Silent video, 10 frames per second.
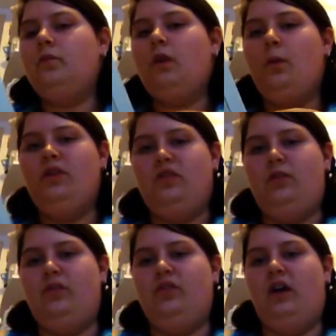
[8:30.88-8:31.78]
when she's
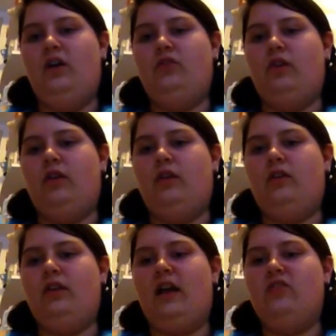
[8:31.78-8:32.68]
with Sandra.
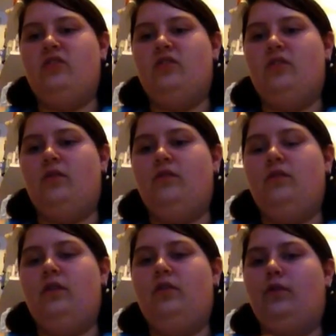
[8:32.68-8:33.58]
Okay, she's sort
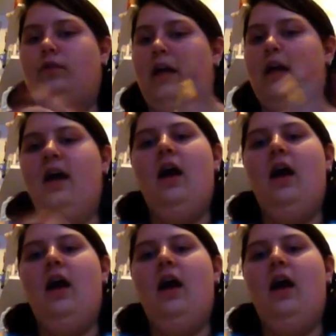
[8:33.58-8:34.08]
of like,